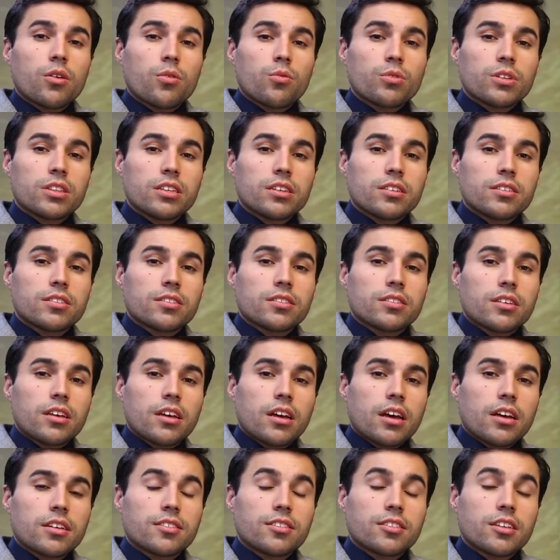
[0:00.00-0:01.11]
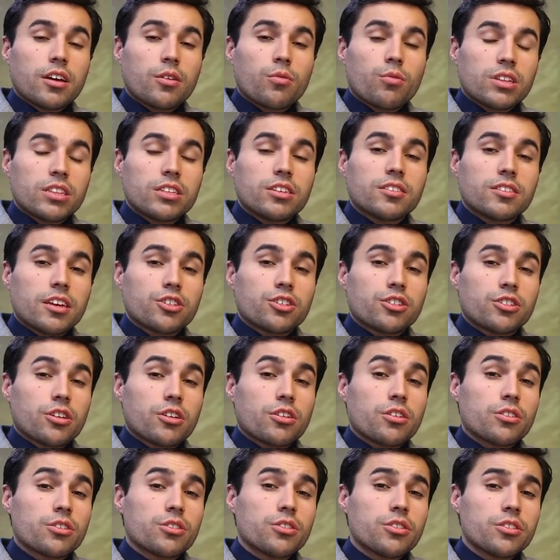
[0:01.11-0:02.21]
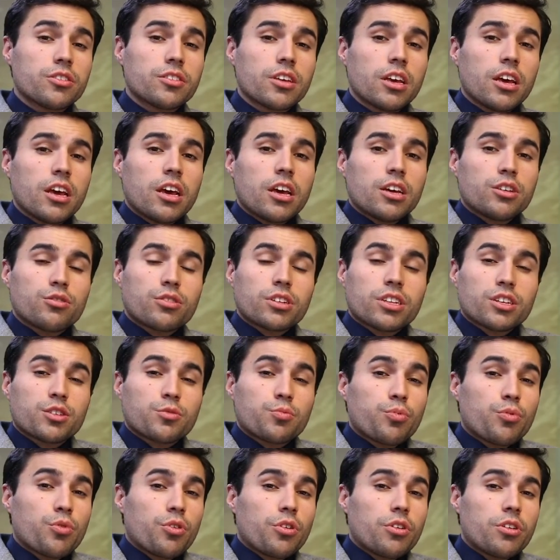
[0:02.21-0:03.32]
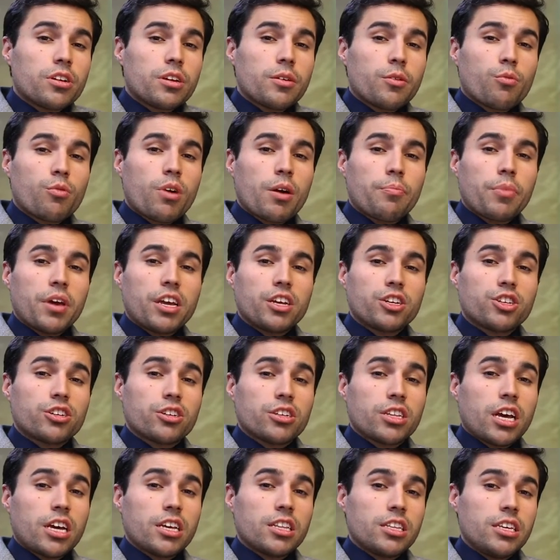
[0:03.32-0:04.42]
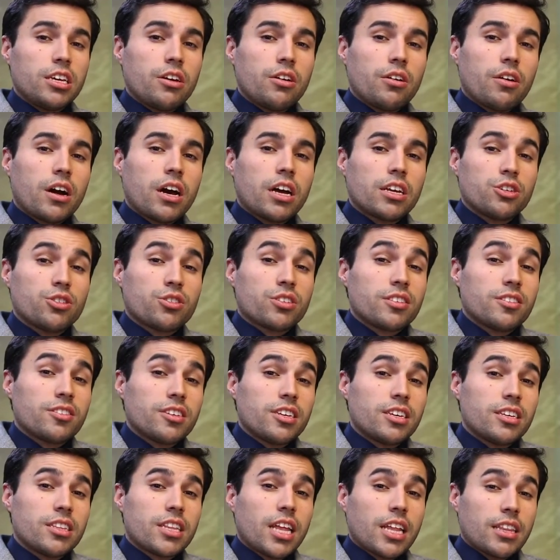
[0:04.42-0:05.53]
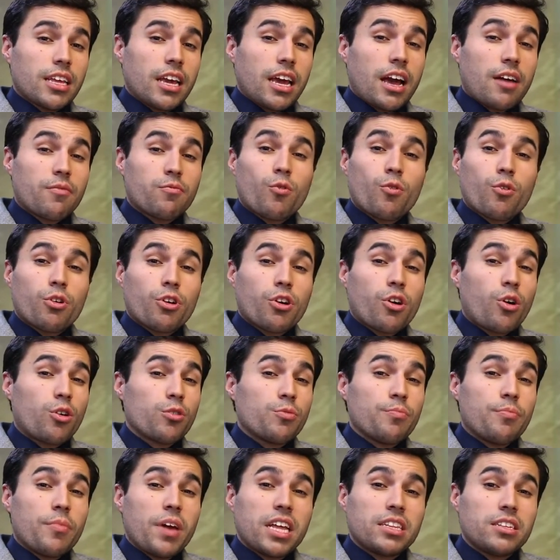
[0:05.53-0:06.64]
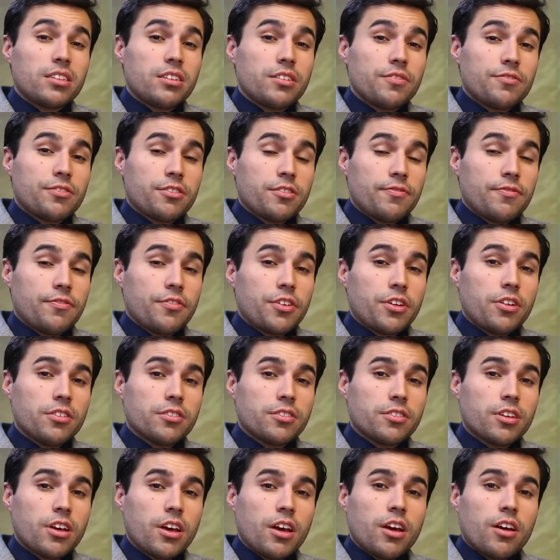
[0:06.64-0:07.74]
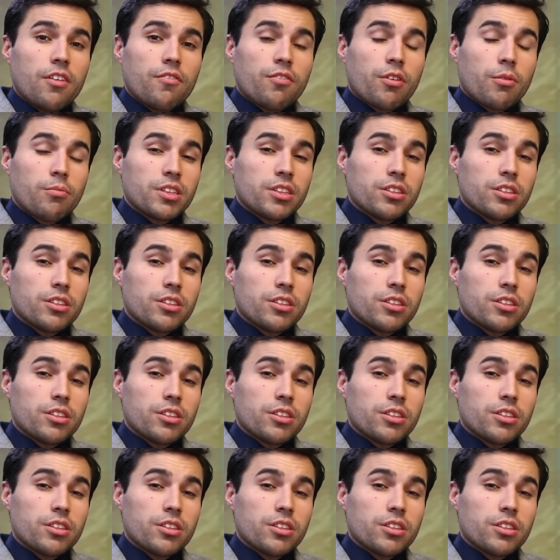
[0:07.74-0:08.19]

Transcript: when this session concludes, you can explore the webpage on IDEO and you can see that they have worked on many different fields, from